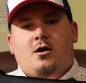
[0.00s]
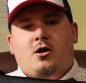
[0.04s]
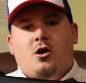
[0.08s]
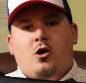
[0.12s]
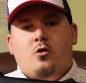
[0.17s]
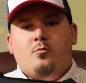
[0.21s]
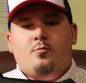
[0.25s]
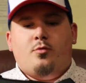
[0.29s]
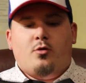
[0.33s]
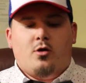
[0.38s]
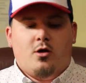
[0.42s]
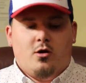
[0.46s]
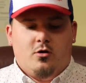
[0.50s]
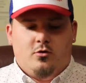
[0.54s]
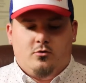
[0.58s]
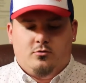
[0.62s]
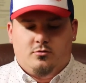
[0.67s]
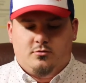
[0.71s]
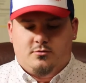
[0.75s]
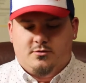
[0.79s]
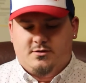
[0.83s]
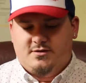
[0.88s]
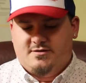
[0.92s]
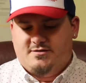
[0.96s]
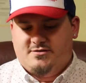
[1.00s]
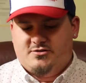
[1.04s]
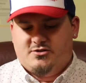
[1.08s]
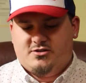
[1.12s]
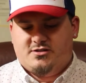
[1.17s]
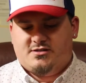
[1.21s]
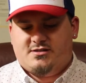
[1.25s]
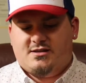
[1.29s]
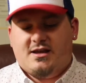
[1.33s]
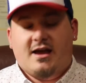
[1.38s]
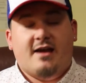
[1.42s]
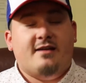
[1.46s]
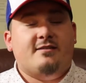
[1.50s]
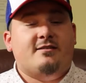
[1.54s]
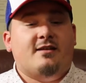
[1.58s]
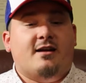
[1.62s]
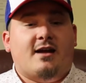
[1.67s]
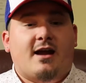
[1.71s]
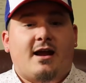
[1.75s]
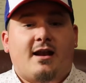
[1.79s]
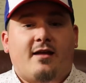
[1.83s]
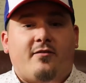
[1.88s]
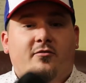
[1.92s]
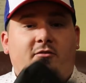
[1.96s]
GoPro. This is just in case I
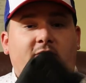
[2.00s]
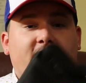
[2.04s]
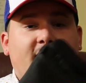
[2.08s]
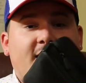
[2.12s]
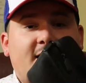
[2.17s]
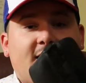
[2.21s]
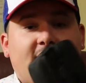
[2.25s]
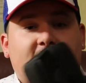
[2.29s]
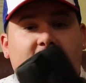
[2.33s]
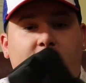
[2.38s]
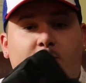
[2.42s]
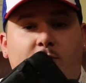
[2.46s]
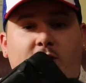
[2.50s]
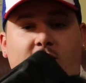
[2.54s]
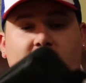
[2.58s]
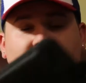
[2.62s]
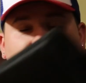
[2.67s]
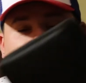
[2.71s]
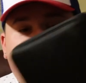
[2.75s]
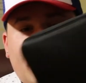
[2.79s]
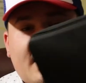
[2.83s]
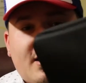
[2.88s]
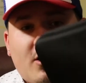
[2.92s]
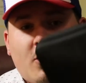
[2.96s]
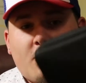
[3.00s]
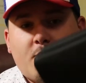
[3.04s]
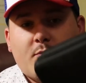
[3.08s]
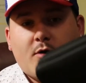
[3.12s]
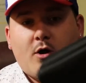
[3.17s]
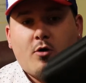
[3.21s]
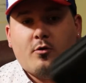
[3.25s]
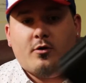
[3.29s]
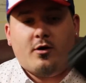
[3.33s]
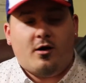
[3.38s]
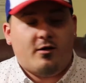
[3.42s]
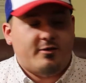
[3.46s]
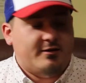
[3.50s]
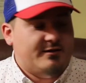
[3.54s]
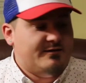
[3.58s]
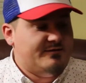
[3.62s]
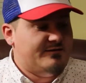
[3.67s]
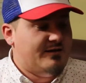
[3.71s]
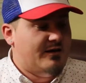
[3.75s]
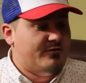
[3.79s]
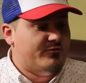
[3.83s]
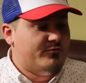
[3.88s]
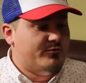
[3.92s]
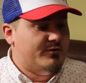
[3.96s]
got everything in, but I got a GoPro and all the
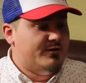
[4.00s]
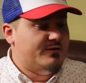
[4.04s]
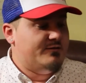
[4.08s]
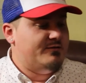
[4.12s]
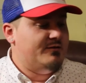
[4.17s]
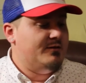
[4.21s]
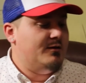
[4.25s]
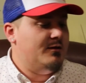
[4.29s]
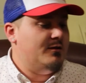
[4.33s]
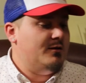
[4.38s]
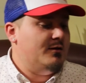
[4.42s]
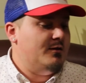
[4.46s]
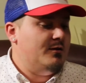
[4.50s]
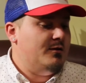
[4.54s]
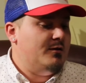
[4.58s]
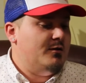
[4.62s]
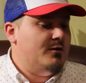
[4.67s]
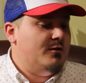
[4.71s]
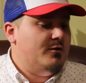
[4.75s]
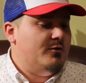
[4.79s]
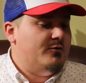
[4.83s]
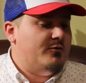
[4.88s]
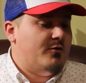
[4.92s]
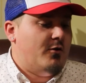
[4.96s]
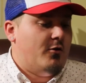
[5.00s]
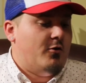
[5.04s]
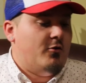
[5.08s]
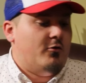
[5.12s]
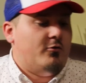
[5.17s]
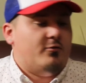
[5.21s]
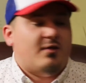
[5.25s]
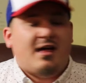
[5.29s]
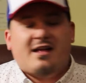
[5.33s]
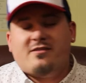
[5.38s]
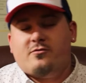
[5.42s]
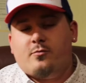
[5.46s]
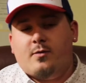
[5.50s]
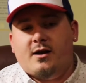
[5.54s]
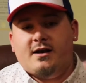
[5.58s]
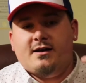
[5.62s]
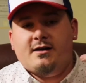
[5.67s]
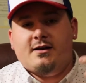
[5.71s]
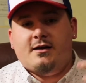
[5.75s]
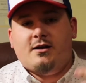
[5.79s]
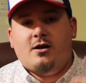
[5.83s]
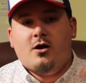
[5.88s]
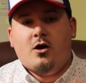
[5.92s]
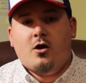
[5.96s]
accessories, so that's
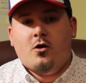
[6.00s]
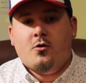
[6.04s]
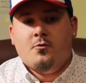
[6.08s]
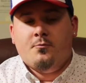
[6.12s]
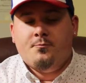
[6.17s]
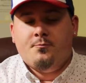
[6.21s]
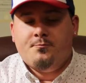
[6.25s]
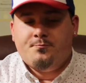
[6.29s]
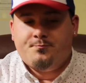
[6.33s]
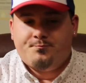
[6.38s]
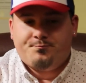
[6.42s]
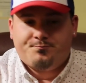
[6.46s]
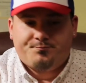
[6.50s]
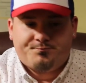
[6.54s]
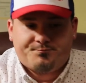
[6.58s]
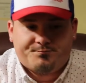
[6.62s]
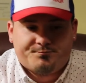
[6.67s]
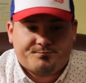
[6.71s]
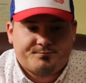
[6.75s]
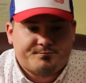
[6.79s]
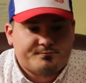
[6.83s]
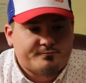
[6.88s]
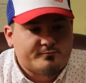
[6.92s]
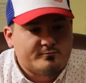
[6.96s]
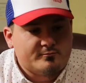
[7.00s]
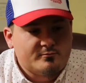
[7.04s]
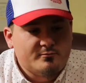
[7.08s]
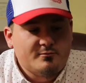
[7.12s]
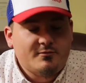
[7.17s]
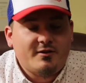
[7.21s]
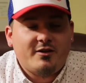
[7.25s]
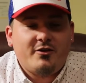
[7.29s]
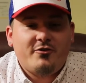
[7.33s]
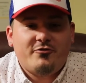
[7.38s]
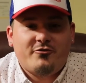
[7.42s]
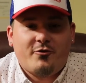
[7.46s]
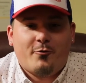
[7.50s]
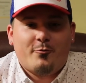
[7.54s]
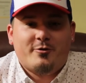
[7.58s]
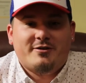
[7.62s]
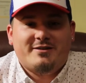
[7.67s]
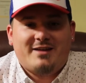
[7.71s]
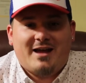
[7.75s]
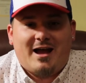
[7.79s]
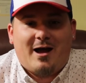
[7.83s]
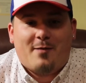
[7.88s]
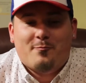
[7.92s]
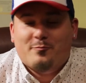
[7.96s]
ready to go. So
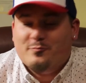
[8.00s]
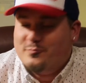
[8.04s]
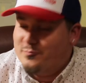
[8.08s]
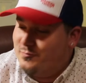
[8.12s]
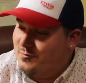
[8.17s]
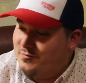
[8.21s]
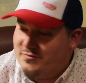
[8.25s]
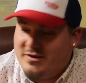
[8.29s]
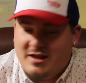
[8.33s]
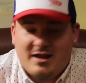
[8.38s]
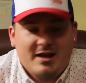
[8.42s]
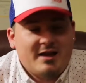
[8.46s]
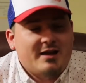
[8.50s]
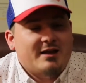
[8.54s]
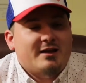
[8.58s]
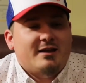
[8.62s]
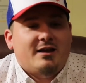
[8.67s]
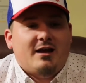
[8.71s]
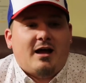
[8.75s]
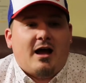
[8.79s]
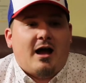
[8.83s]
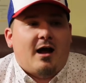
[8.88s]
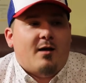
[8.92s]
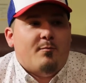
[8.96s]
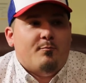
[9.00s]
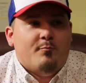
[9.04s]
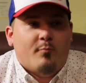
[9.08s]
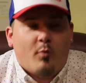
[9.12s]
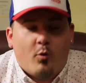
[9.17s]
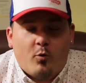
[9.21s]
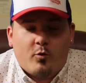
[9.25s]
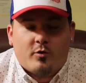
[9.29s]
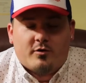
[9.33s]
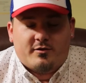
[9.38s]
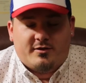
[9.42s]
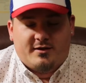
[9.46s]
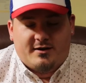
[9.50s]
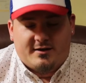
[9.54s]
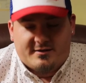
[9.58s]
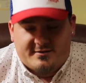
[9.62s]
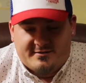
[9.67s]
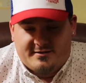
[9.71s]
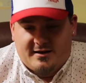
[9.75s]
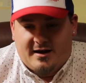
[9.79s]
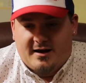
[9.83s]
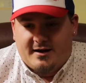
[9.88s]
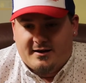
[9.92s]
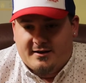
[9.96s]
I'm more than
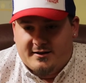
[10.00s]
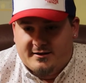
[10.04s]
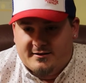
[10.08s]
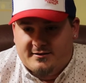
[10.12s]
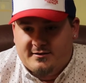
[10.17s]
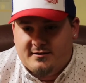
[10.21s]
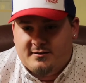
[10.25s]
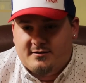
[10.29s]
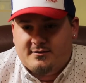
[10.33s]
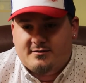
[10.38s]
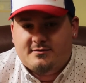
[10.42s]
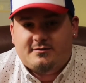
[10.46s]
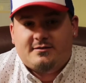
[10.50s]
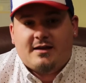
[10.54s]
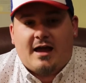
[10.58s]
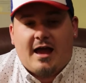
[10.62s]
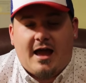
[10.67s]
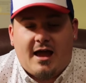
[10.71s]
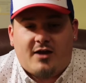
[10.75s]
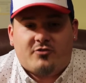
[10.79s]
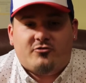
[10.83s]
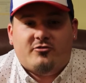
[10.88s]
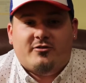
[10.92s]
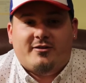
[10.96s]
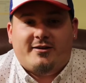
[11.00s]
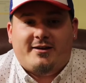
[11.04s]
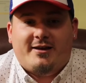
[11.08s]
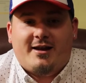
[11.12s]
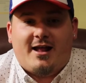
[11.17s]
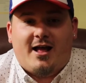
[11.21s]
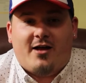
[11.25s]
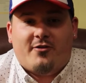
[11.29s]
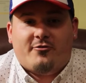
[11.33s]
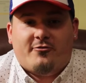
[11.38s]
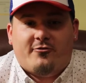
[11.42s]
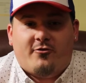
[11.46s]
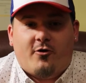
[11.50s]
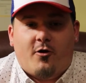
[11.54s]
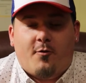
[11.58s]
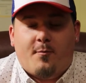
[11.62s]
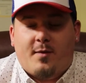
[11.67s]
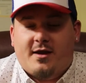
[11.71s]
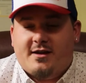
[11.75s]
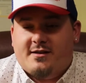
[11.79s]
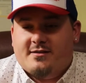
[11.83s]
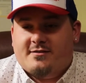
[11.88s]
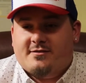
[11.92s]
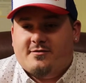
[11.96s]
excited to actually get out and start
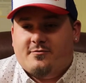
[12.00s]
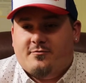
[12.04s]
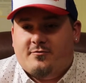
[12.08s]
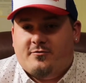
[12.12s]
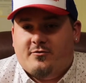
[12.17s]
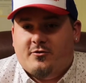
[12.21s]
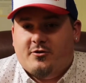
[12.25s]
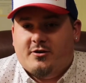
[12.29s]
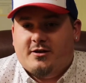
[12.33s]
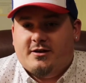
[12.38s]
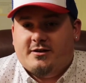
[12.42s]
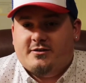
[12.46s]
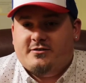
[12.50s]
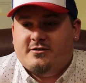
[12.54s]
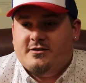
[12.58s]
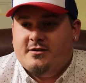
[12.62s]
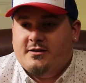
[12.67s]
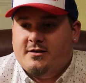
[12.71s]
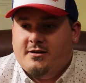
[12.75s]
making some footage.